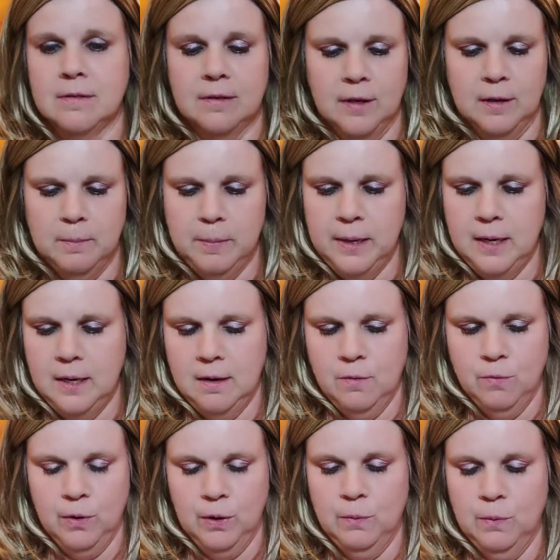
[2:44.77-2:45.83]
going to be
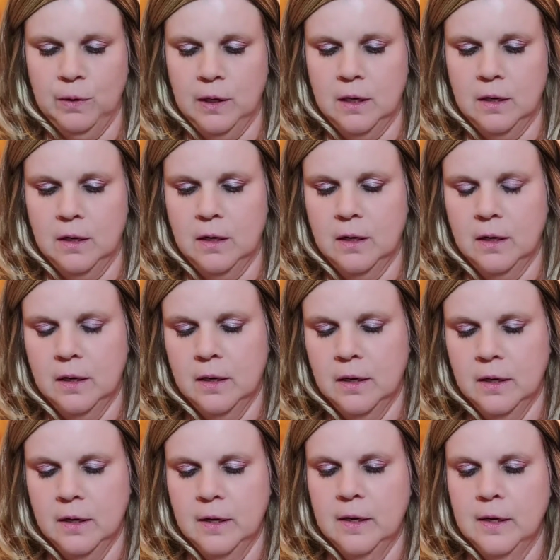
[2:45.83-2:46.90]
really, really good.
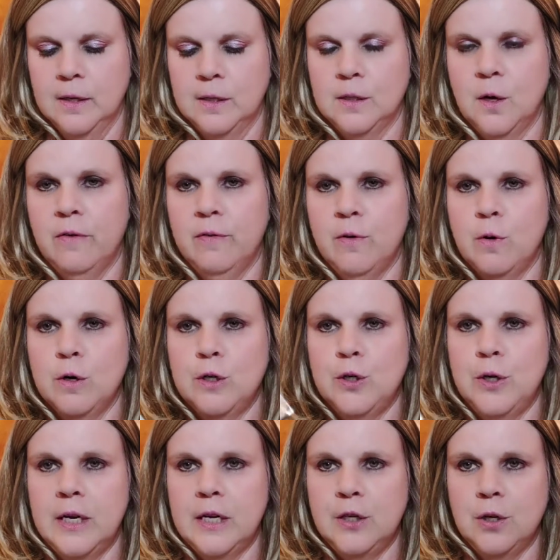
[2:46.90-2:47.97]
So, of course, you
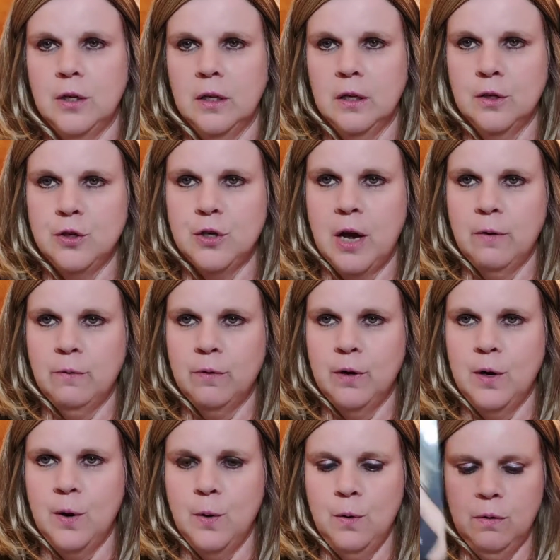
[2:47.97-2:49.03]
get your little Jon
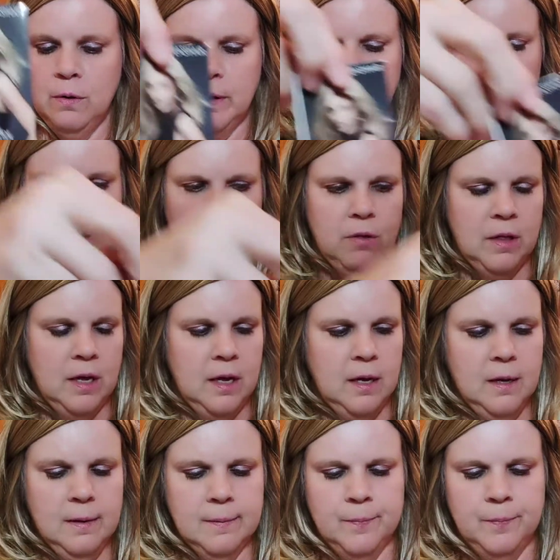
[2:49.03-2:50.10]
Renau care
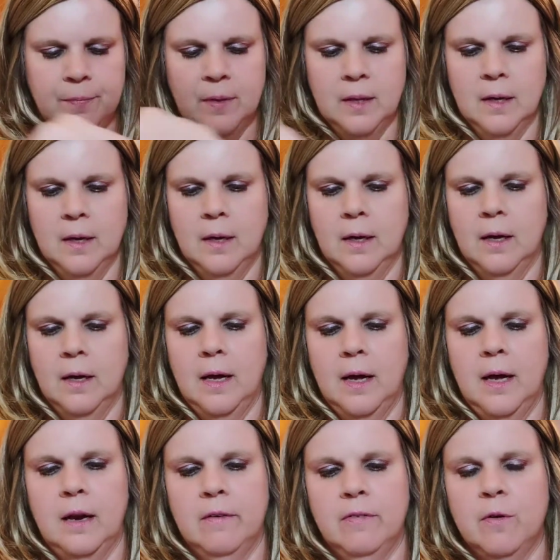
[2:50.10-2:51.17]
thing.
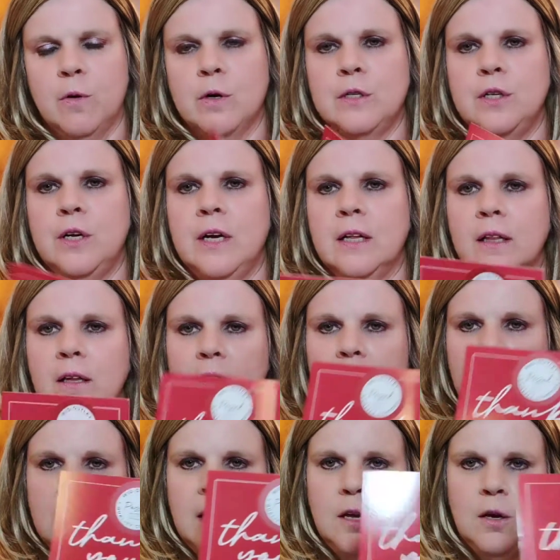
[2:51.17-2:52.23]
And, of course, you get little
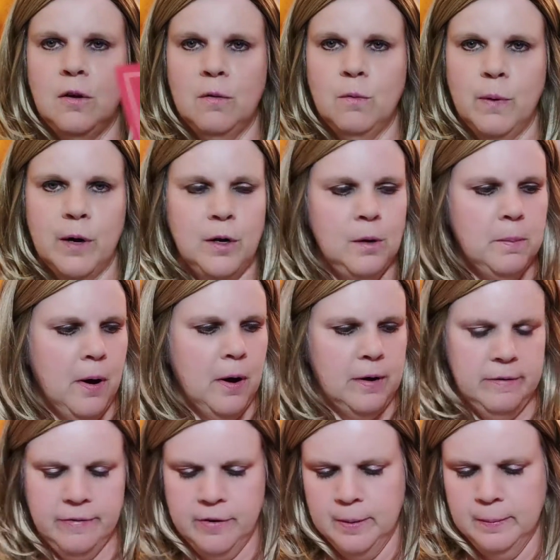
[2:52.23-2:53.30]
thank you where you bought it
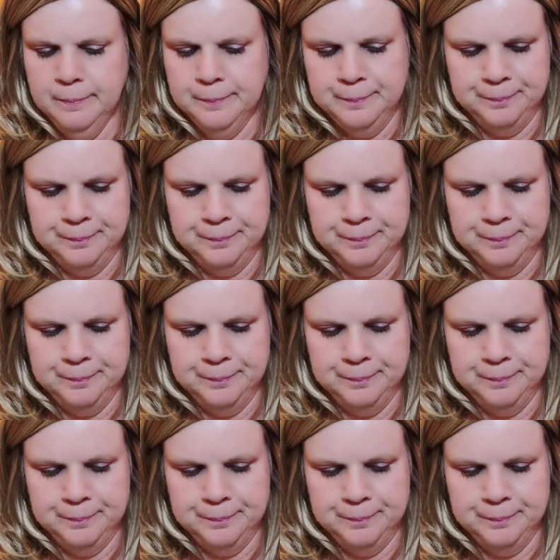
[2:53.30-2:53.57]
from.